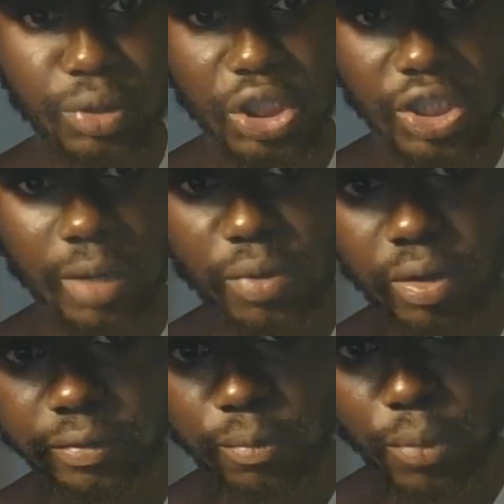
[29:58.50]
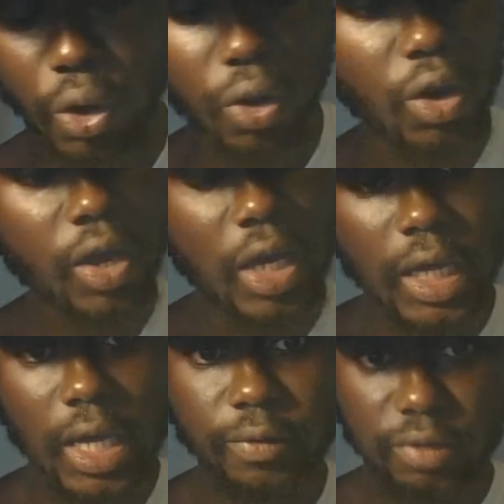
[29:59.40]
position at Maryland football.
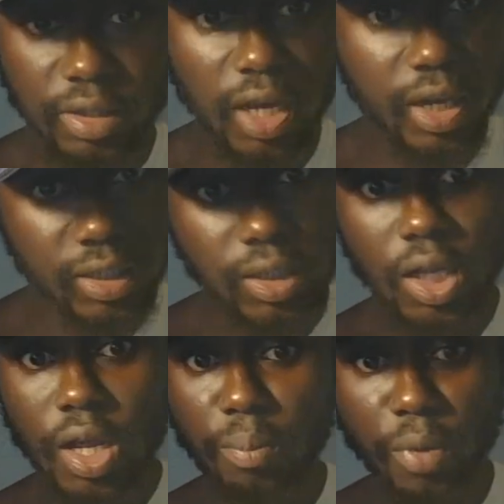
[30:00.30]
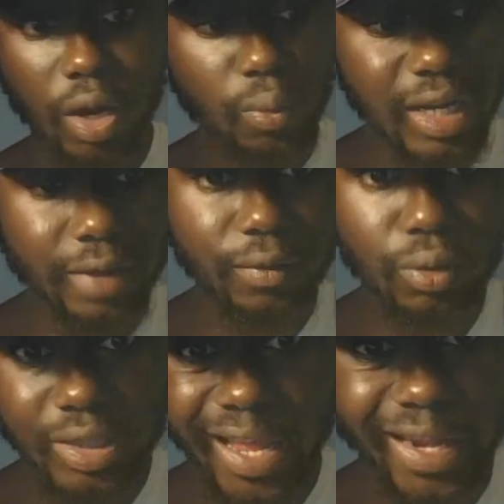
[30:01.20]
If he does, Maryland will never
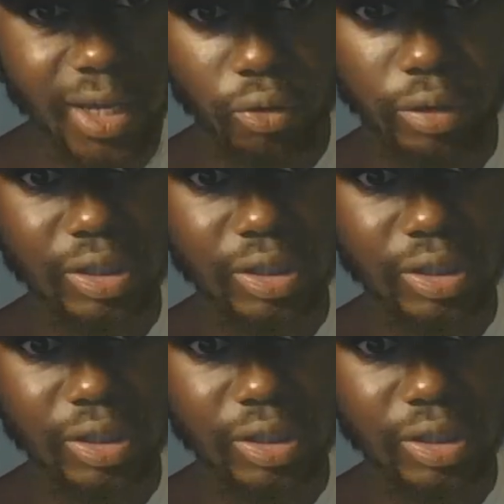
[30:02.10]
lose out again on the